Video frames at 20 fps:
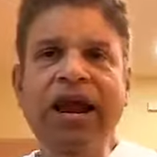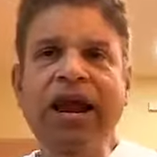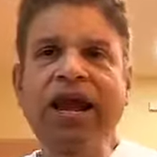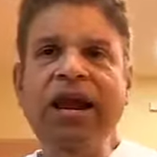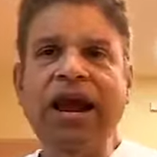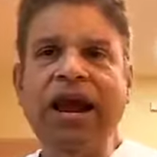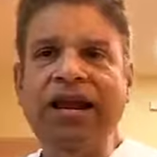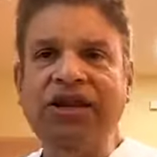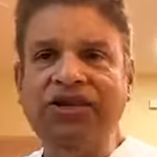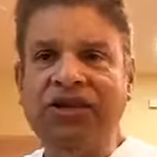
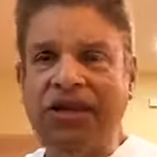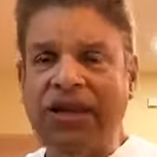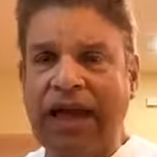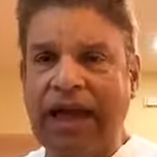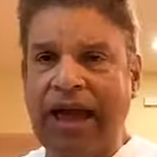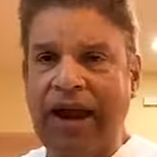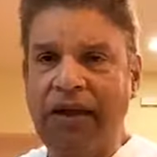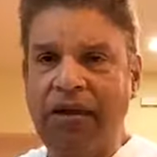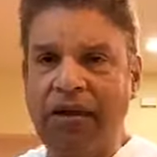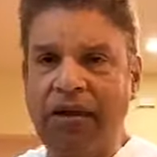recognizing
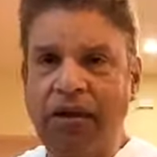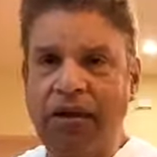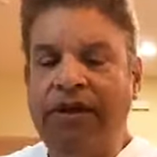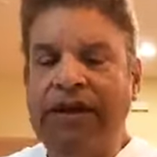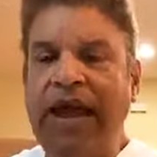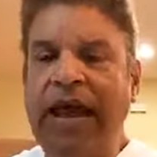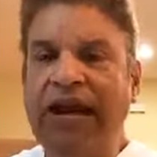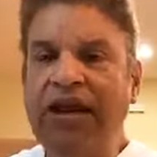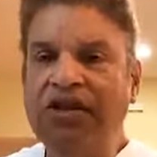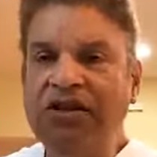that, the
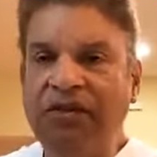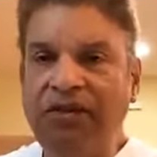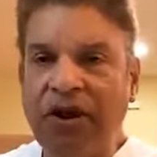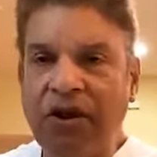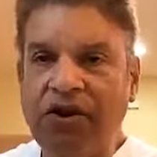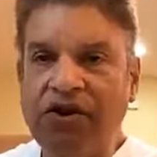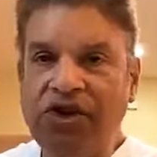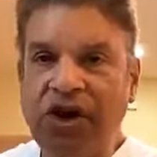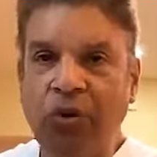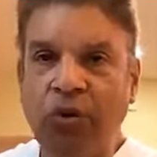tenets of
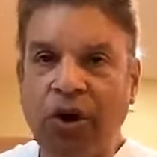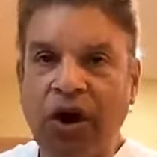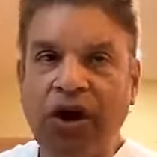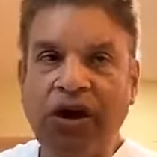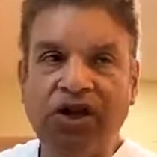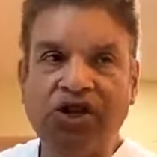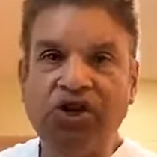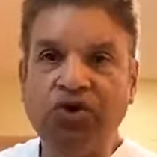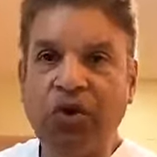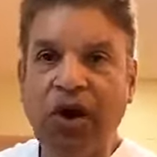energy
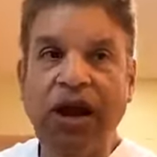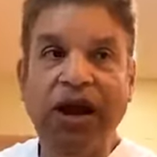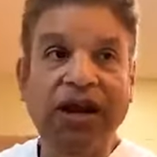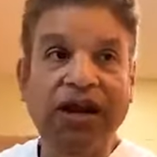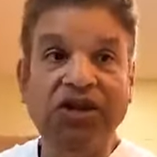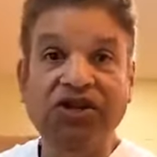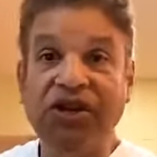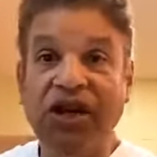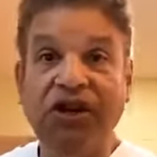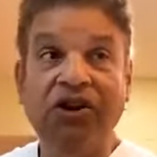awareness
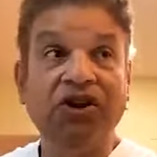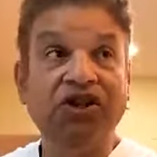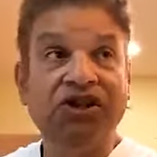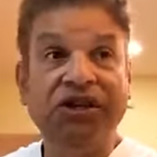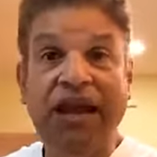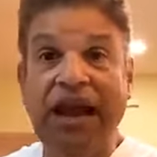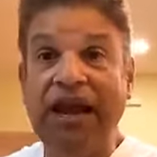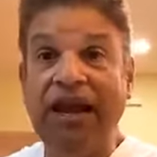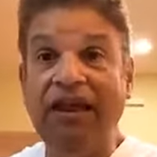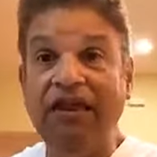training is
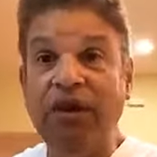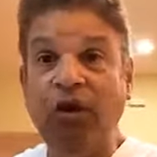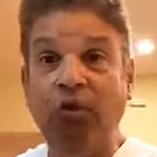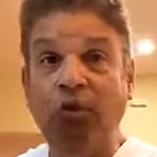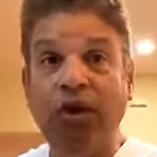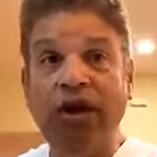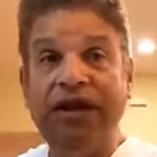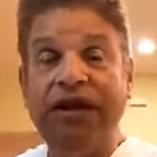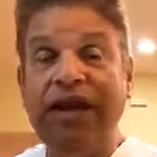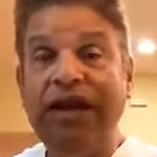understanding
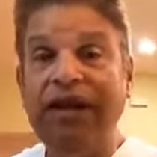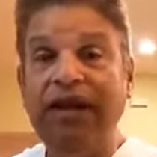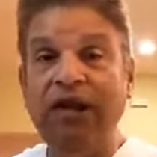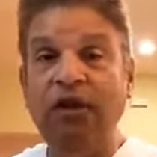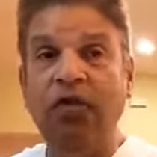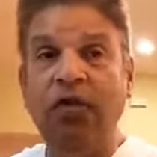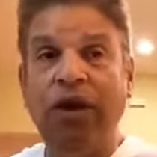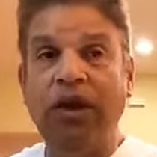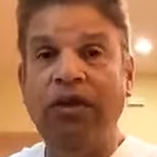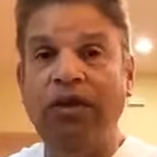that we're
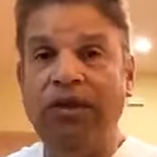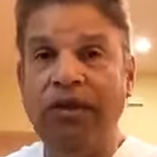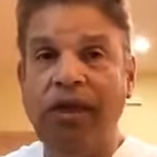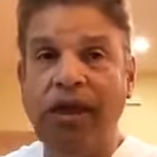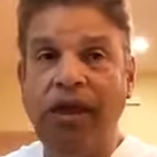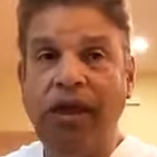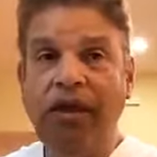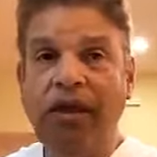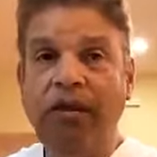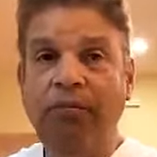dealing with
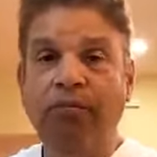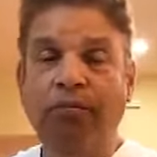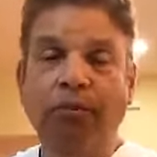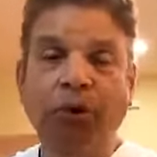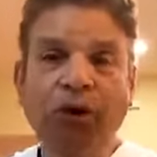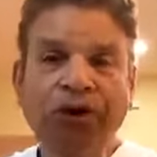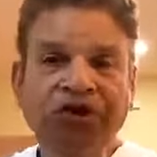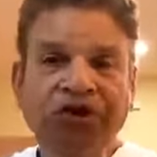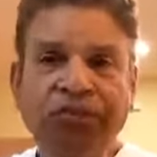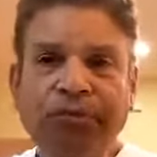
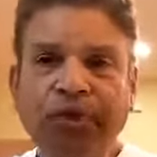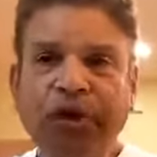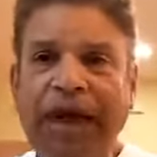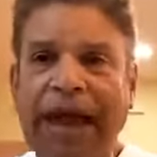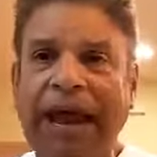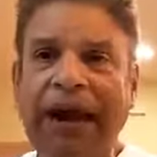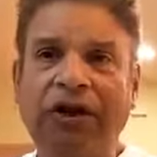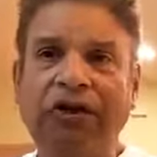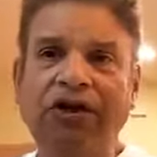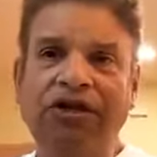
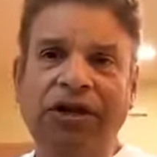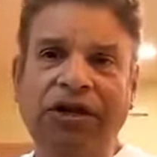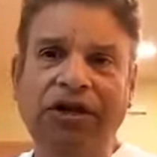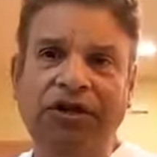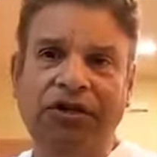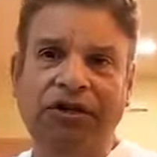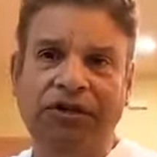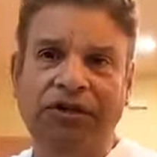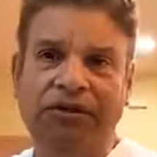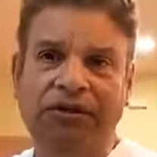multiple
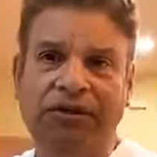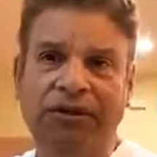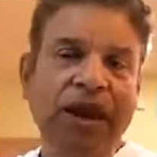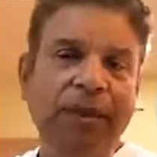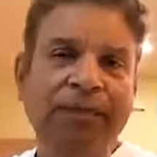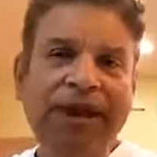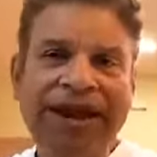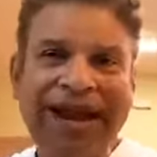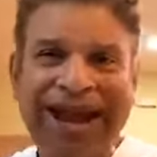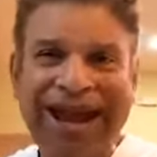energies. We
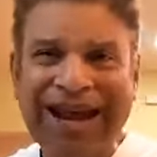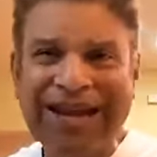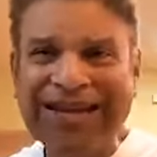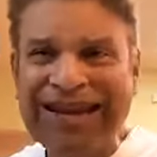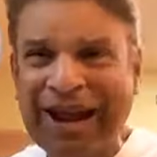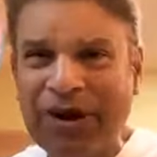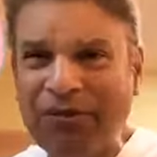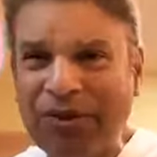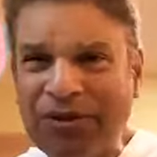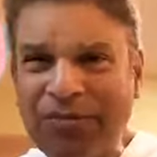come in
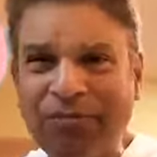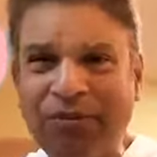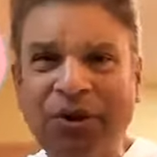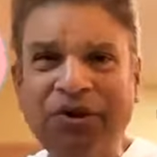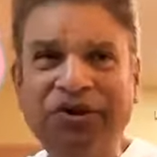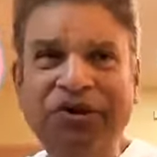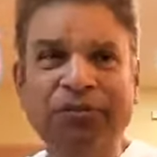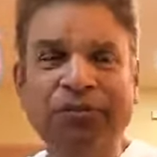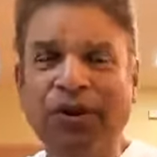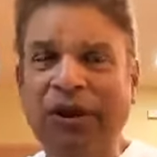contact with
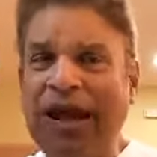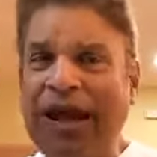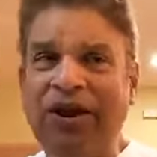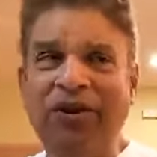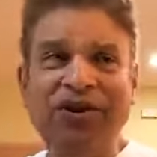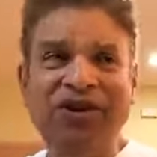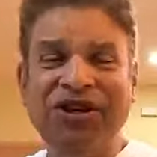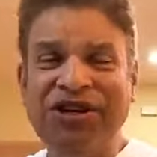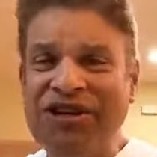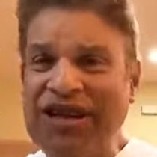multiple
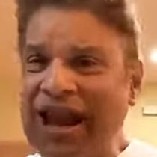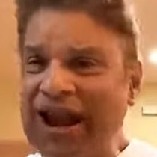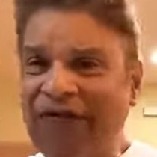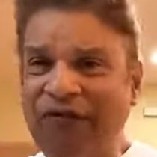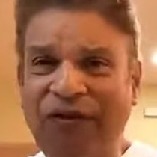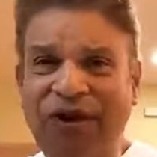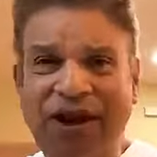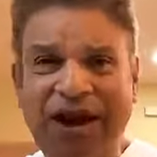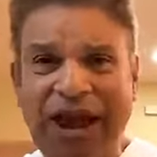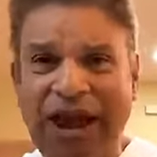energies
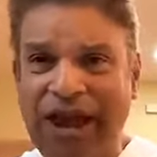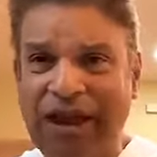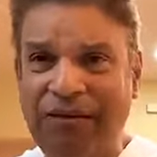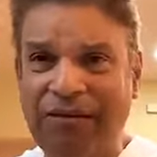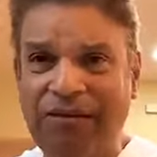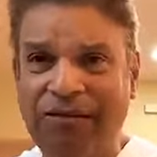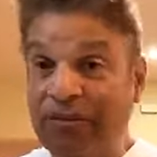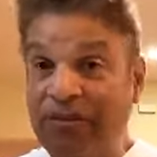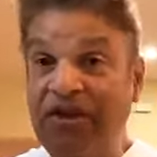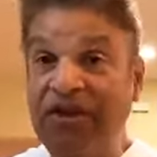every
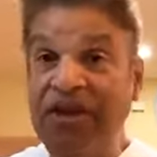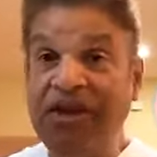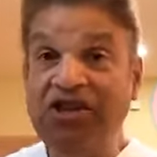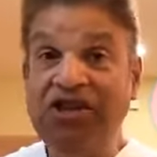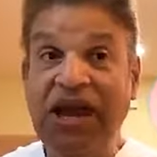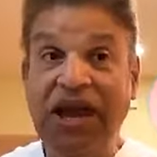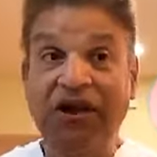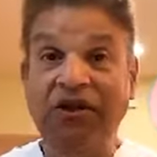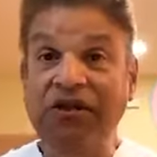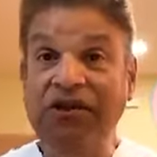day. Some of
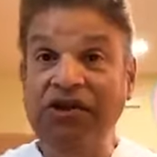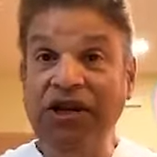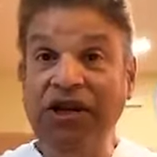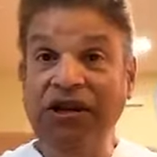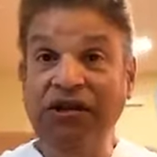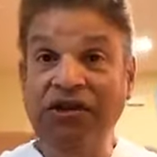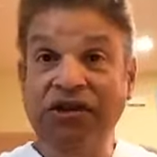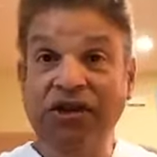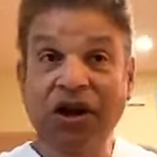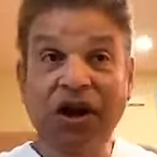these
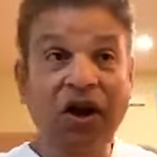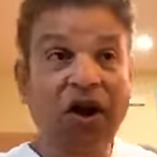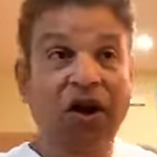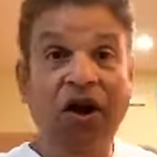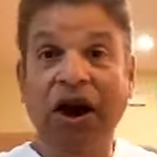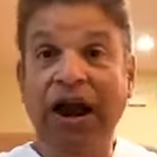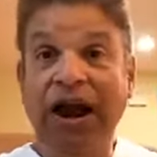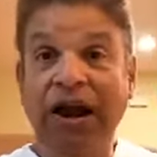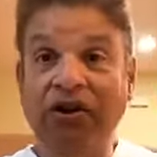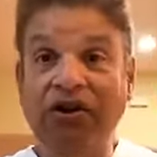energies
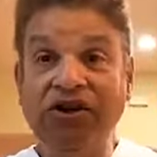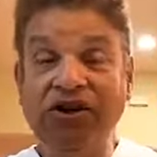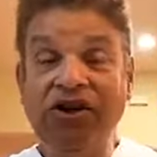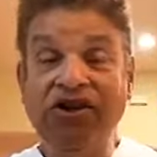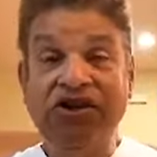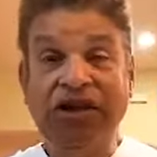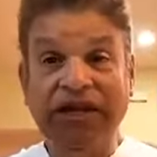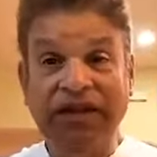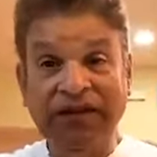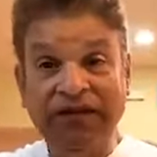are
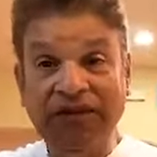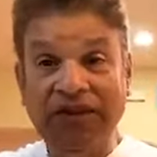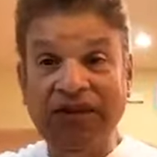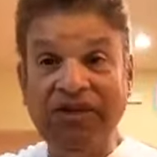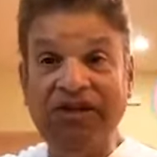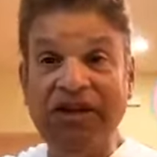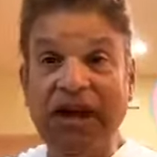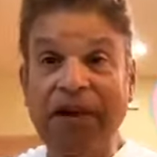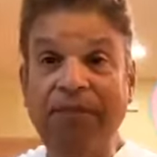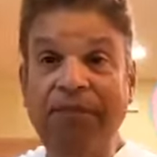energies that lift
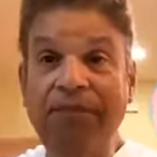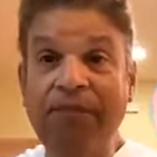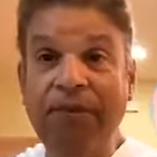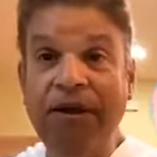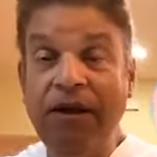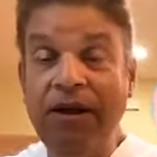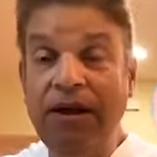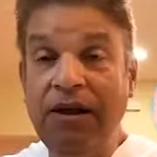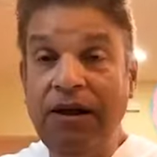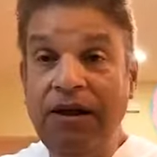us up,